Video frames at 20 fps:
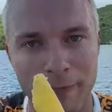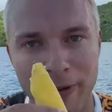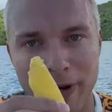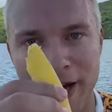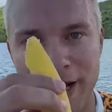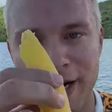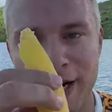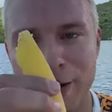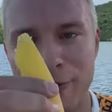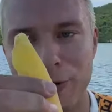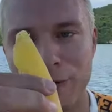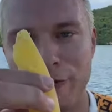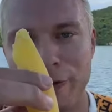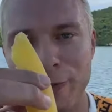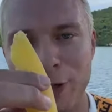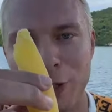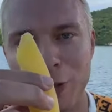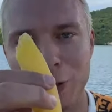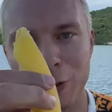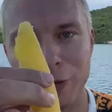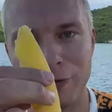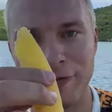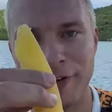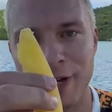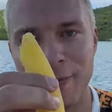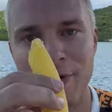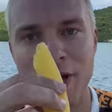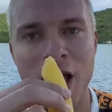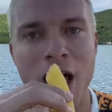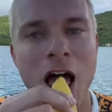Pineapple from a local
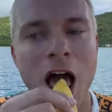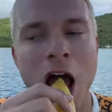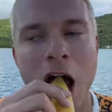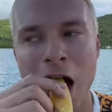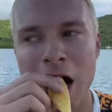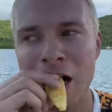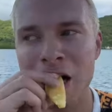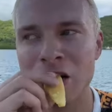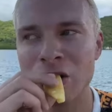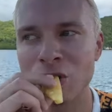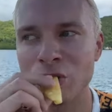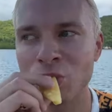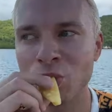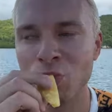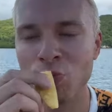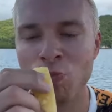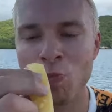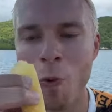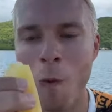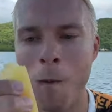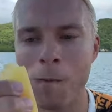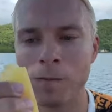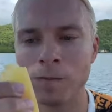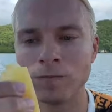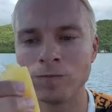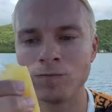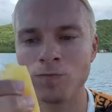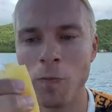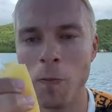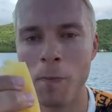farm here.
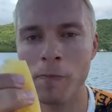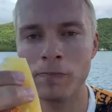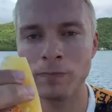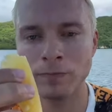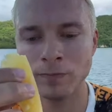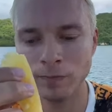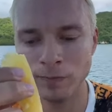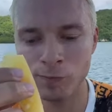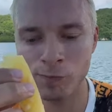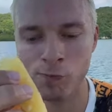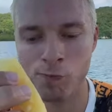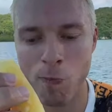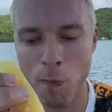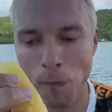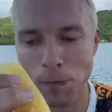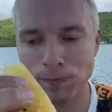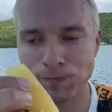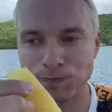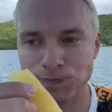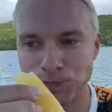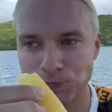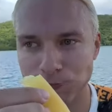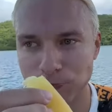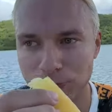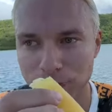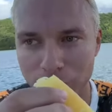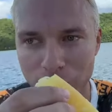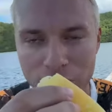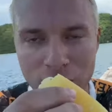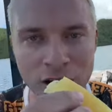Mmm.
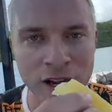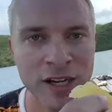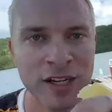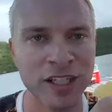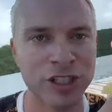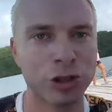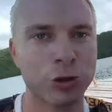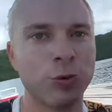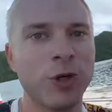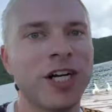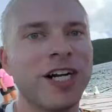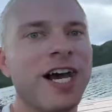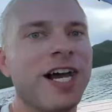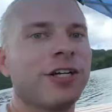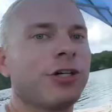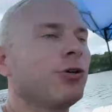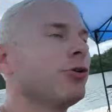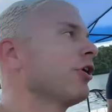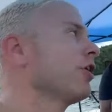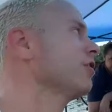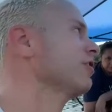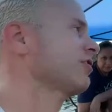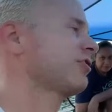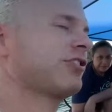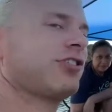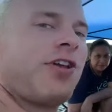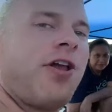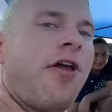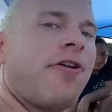It's sweet like you girls.